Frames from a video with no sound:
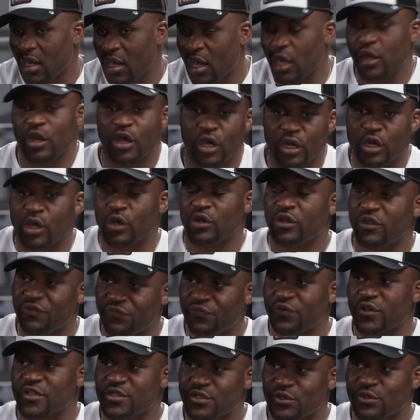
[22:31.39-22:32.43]
Oh, no, no. The
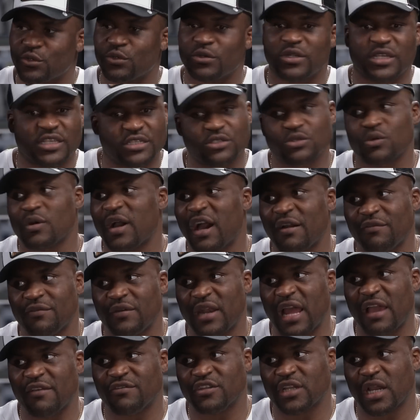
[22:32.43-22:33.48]
first rule is to have
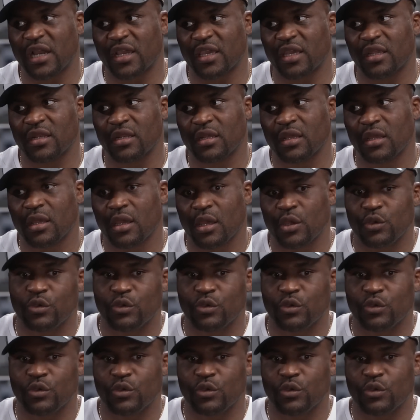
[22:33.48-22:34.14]
life jackets. Okay.